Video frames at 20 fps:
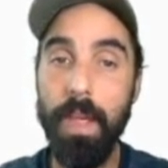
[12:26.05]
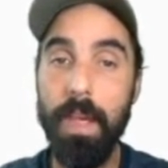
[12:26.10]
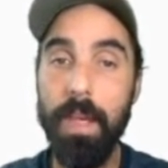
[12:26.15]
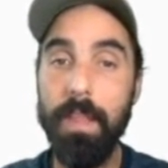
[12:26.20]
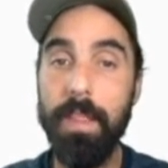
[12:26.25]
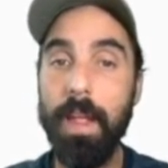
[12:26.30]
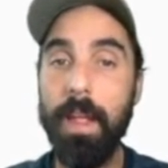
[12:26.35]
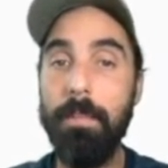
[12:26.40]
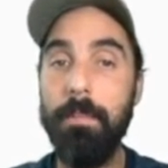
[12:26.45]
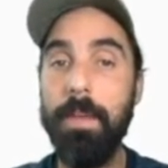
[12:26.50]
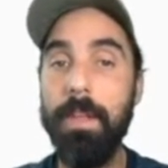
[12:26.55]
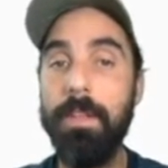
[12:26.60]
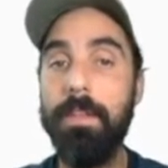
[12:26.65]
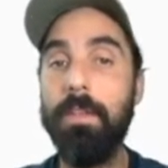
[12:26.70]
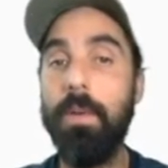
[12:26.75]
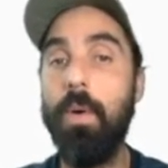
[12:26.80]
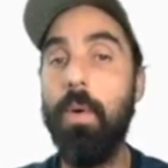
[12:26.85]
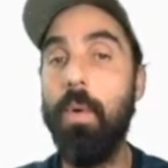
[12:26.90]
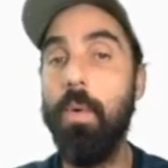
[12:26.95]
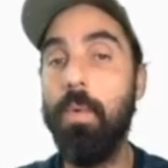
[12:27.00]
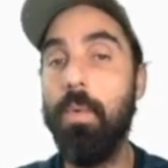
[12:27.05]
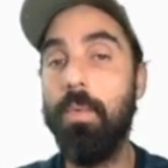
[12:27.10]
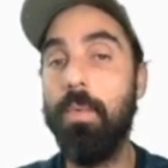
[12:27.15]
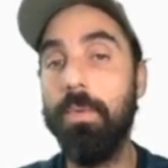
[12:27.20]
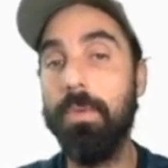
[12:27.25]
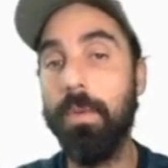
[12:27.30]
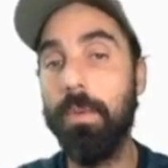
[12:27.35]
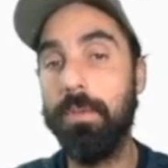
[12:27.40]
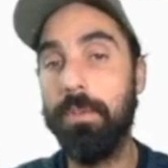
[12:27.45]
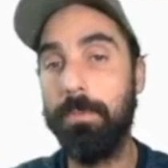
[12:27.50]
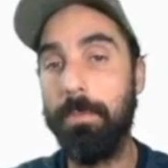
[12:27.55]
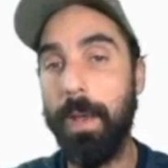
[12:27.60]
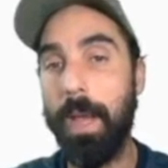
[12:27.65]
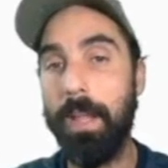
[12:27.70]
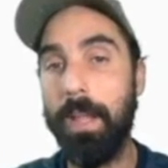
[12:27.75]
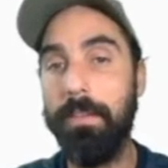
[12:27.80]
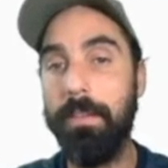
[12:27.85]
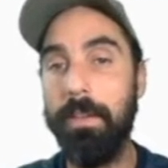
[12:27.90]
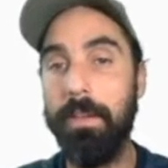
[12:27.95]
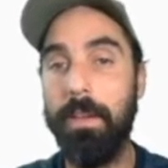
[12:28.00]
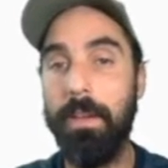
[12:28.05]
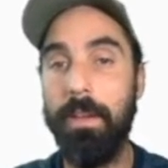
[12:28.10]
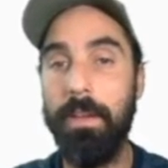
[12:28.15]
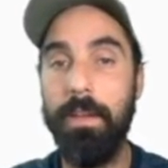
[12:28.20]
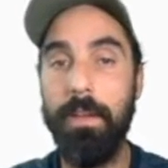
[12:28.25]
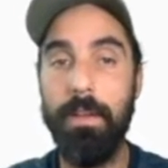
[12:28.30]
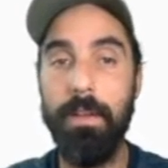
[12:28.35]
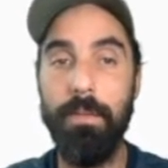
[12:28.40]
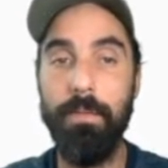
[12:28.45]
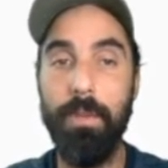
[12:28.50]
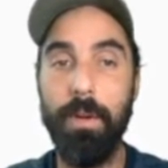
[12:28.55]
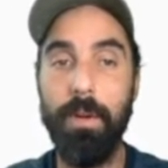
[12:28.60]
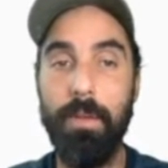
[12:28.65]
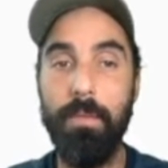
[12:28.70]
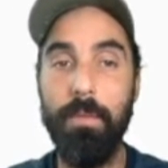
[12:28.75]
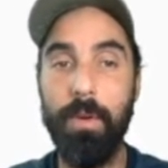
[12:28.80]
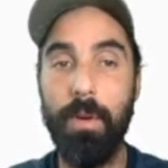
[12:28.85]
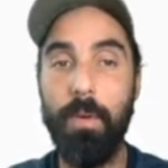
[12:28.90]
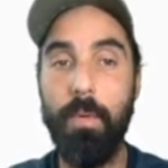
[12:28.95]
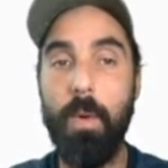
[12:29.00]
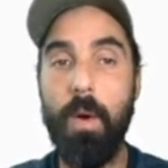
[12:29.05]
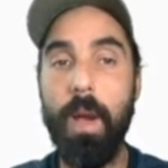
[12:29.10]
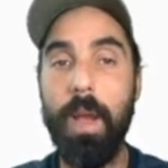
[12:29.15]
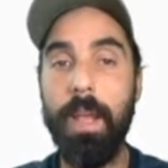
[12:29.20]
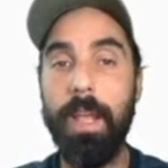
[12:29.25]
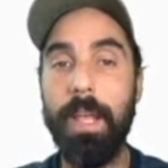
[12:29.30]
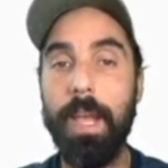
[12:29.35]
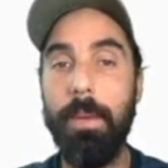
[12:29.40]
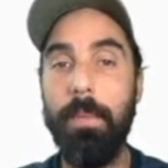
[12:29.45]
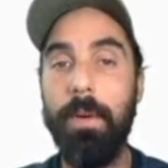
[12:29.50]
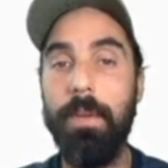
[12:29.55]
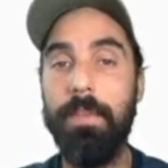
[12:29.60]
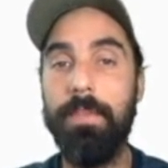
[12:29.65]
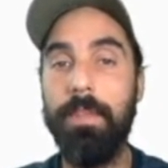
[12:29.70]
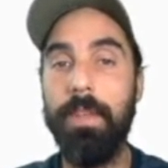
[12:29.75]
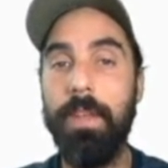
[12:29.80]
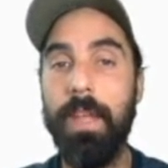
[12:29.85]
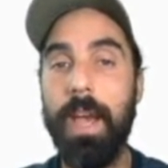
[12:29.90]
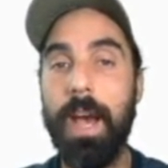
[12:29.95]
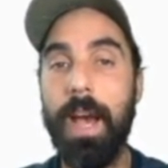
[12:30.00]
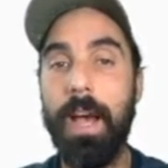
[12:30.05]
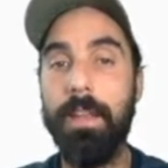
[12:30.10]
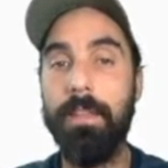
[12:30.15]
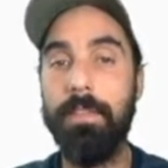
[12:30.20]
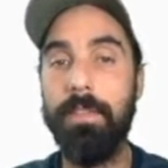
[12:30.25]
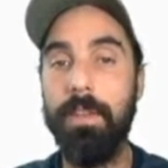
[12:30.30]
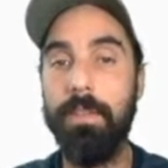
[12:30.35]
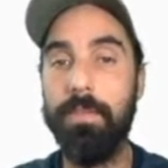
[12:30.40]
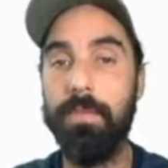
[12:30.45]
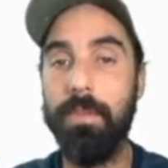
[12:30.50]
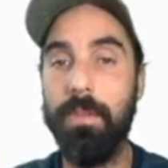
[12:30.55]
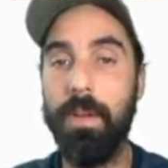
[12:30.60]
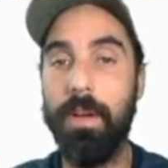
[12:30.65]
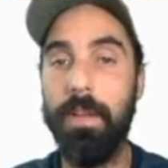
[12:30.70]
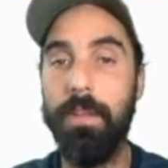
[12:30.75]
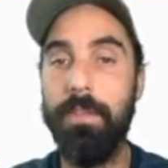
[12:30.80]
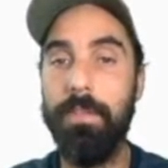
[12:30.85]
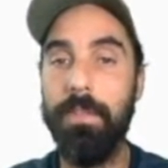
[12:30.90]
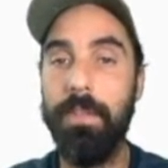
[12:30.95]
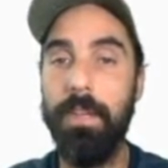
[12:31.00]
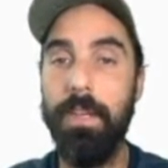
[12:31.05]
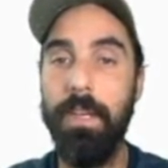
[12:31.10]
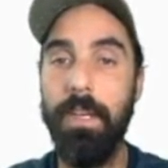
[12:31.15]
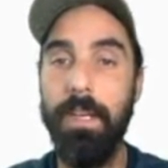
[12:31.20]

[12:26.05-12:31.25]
That means all launch pads that require KYC are centralized.